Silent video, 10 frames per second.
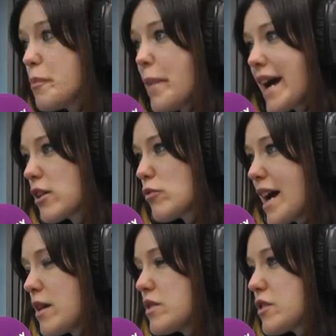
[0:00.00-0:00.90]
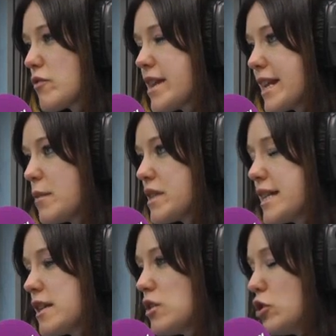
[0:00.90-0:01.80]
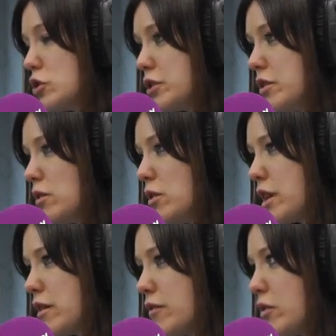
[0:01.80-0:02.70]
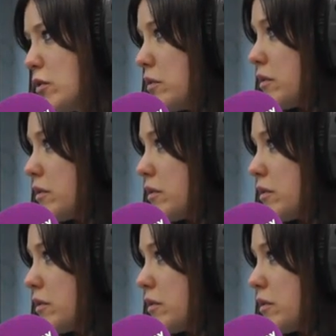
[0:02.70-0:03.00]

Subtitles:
background, is there anything in particular you're looking for?